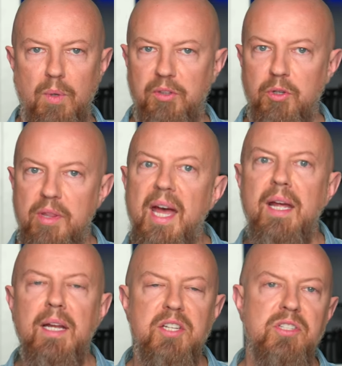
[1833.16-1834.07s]
Well, to do
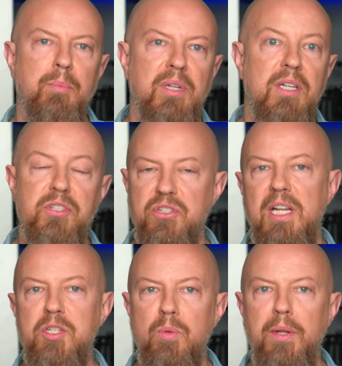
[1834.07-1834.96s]
that, I simply
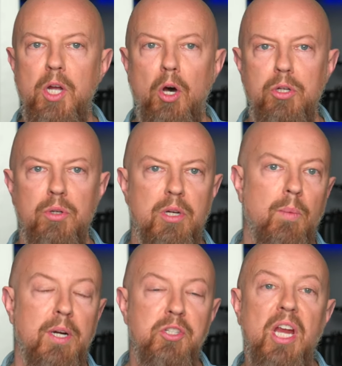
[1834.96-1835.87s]
slice around the audio that I
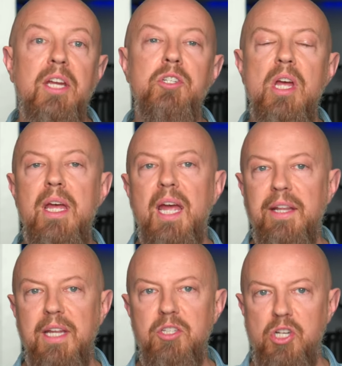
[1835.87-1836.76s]
want to change
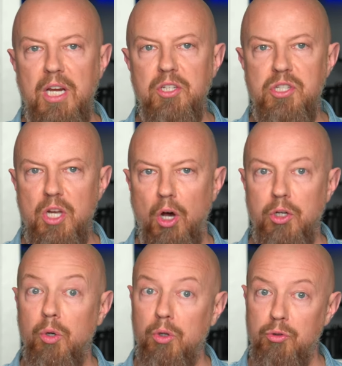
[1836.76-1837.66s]
and then change the
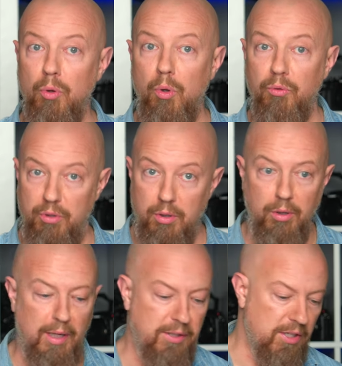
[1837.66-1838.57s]
audio controls
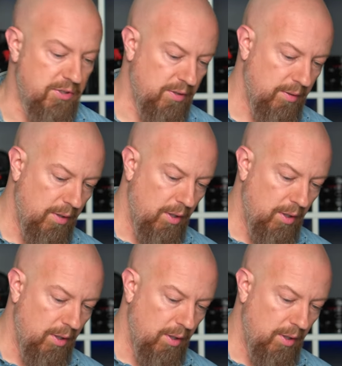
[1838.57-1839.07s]
like this.